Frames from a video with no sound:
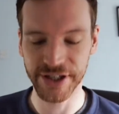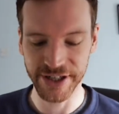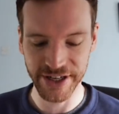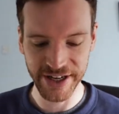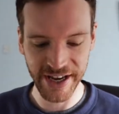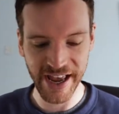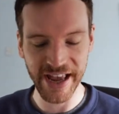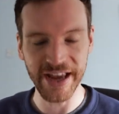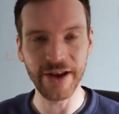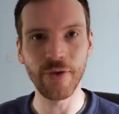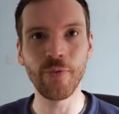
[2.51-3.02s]

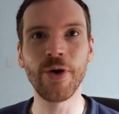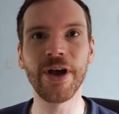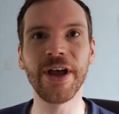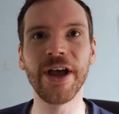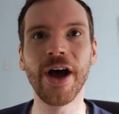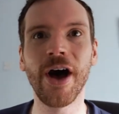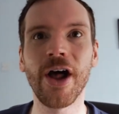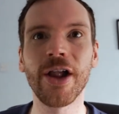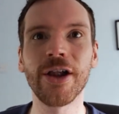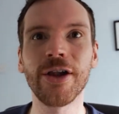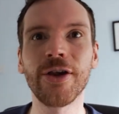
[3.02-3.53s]
Today
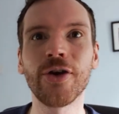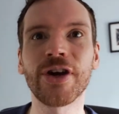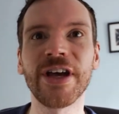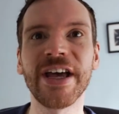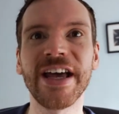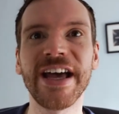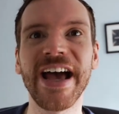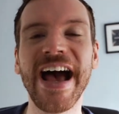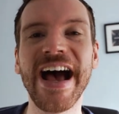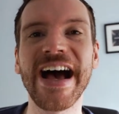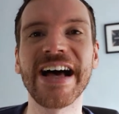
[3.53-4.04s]
we are
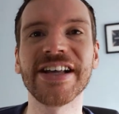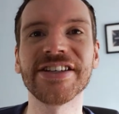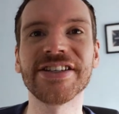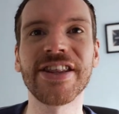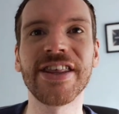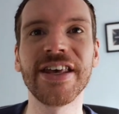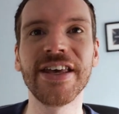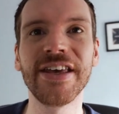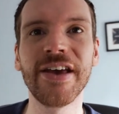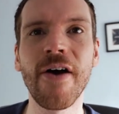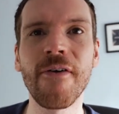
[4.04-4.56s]
looking at
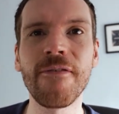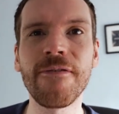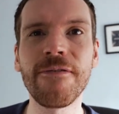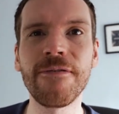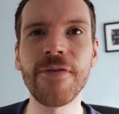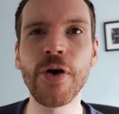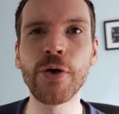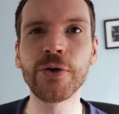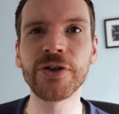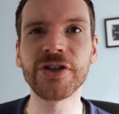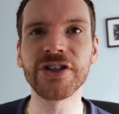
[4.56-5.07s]
the
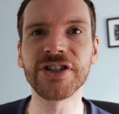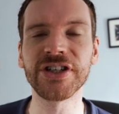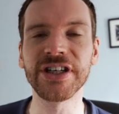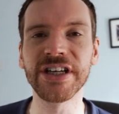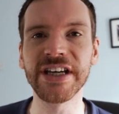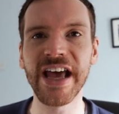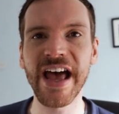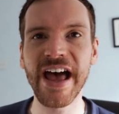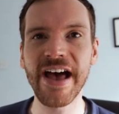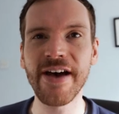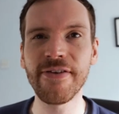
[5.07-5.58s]

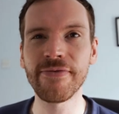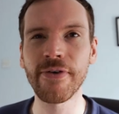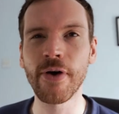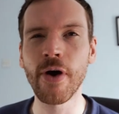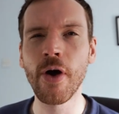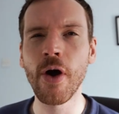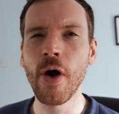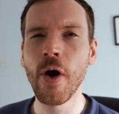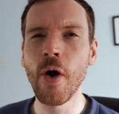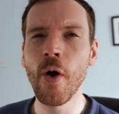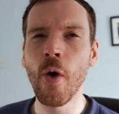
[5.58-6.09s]
Fotasy f
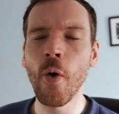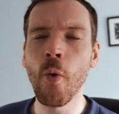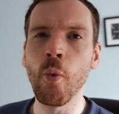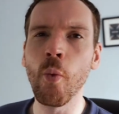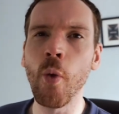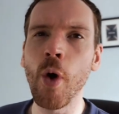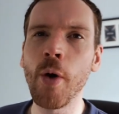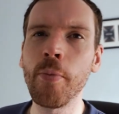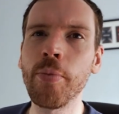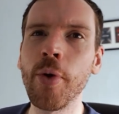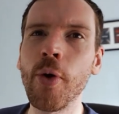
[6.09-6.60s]

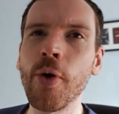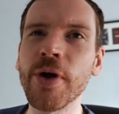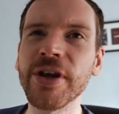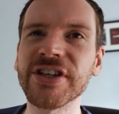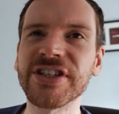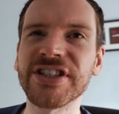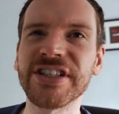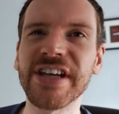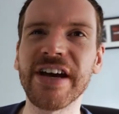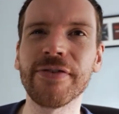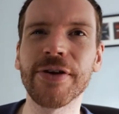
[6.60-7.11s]

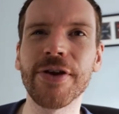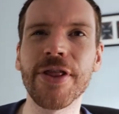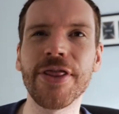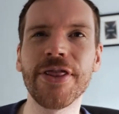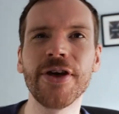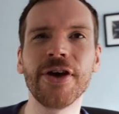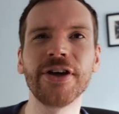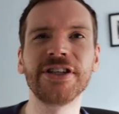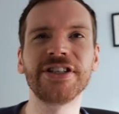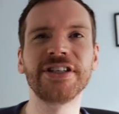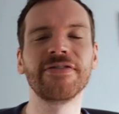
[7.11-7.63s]
1.7
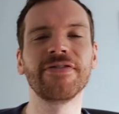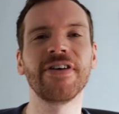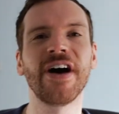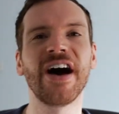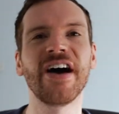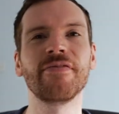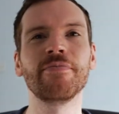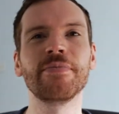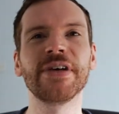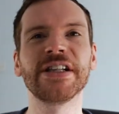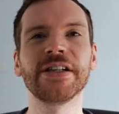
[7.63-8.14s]

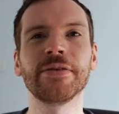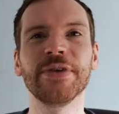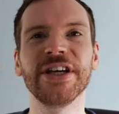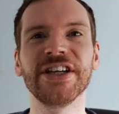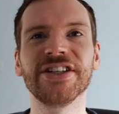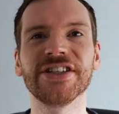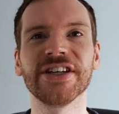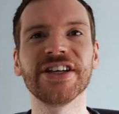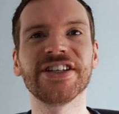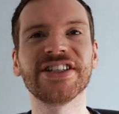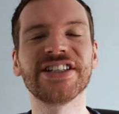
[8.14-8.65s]

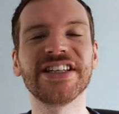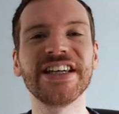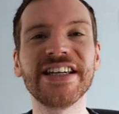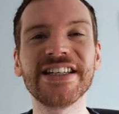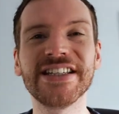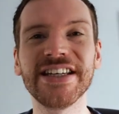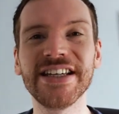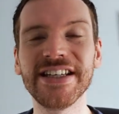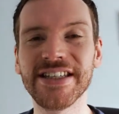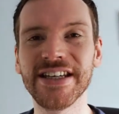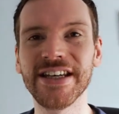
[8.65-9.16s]
35mm
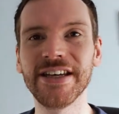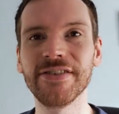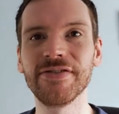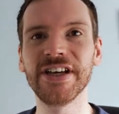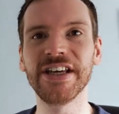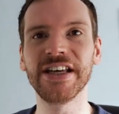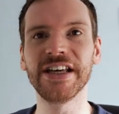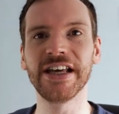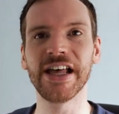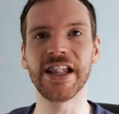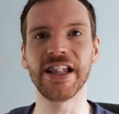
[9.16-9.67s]

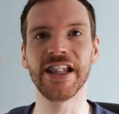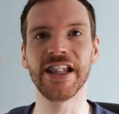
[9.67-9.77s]
CCTV